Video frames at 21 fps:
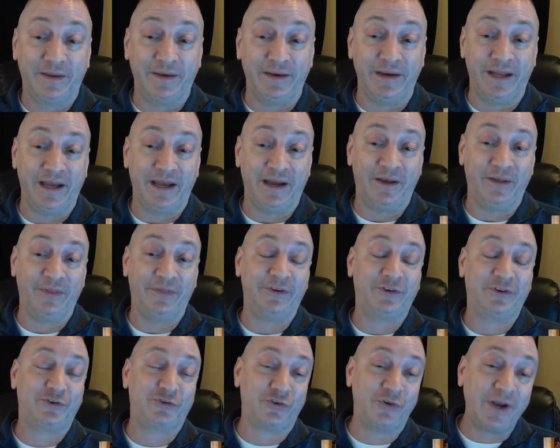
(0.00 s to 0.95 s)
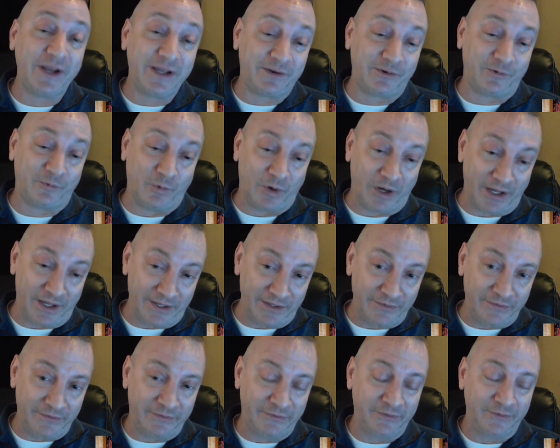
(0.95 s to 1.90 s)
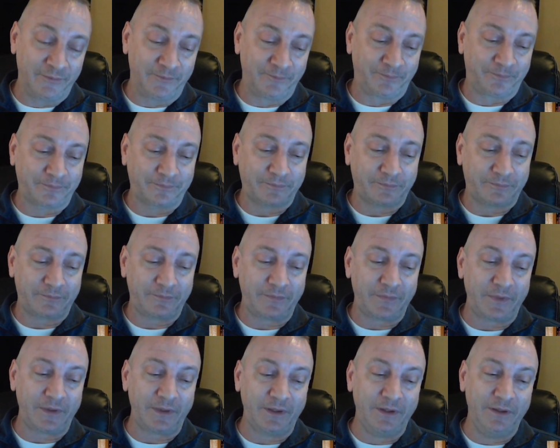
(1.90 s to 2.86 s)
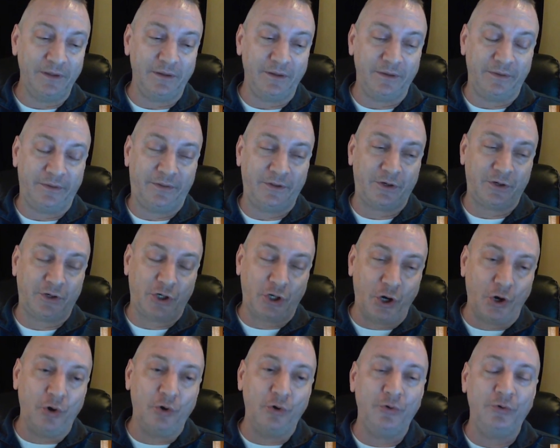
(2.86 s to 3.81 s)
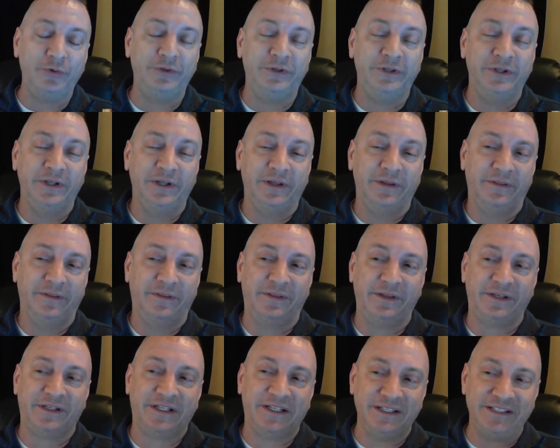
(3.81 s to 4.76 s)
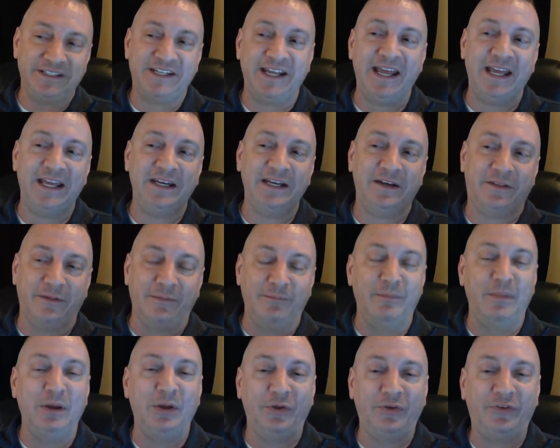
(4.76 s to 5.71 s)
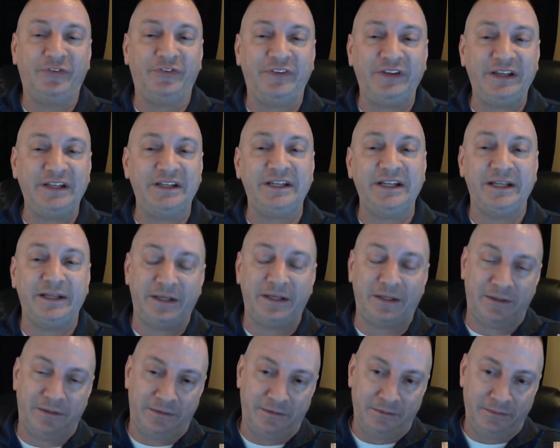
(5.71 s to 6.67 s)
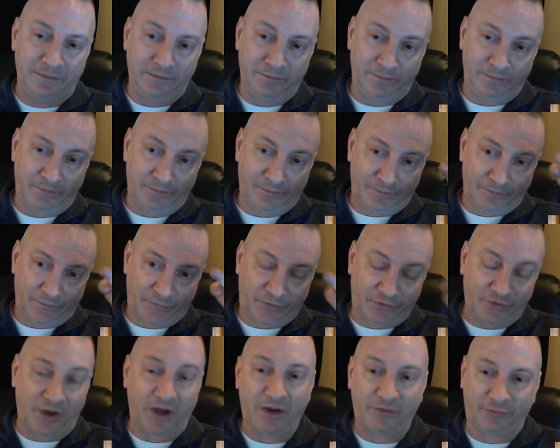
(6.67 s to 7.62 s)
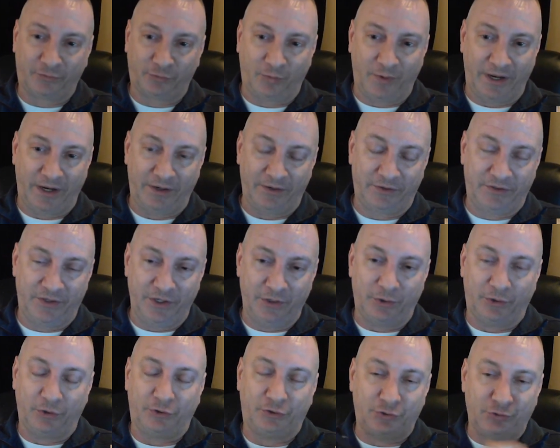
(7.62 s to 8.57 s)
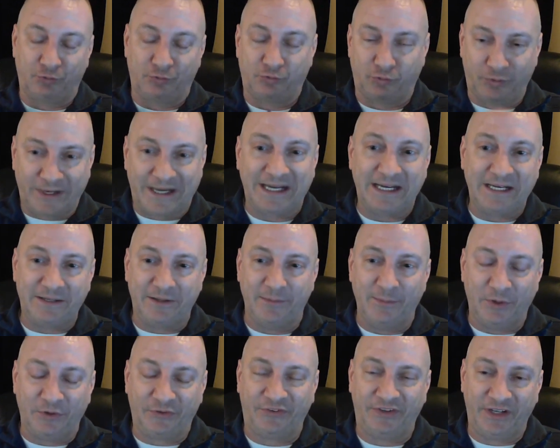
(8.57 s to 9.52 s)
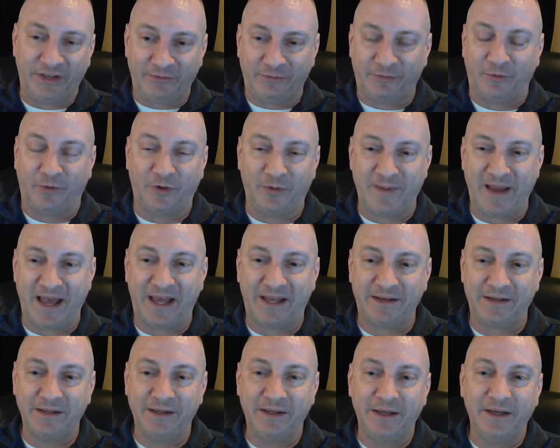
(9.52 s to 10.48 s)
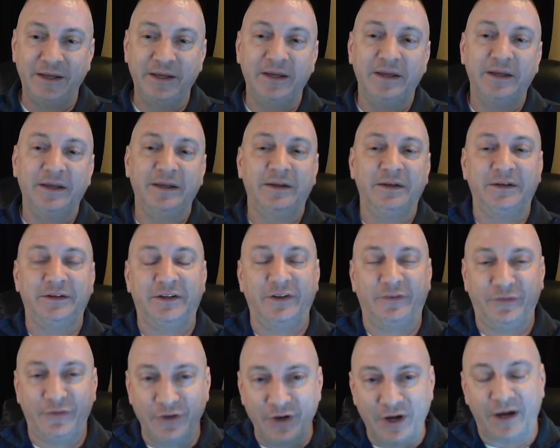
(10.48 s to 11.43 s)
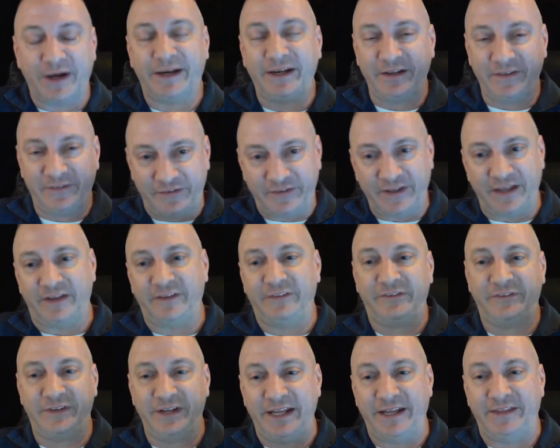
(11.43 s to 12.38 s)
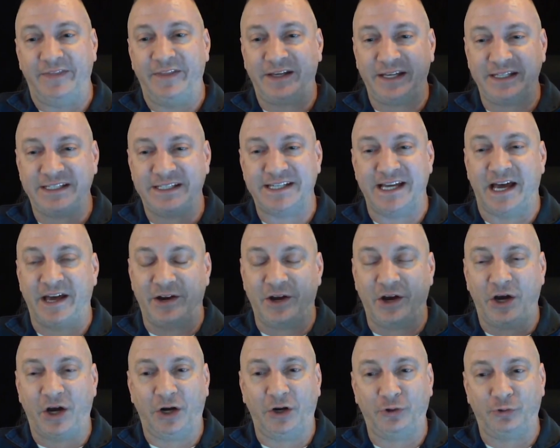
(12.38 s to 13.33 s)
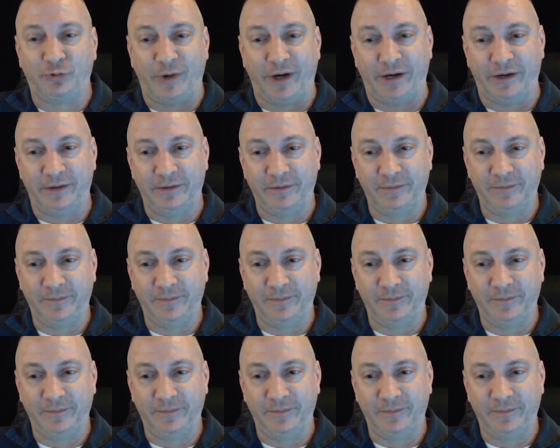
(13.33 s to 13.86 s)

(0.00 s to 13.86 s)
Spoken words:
Now, the trick was the code that contained the mill CD software in order to read the mill CD format does not exist in the Katana hardware.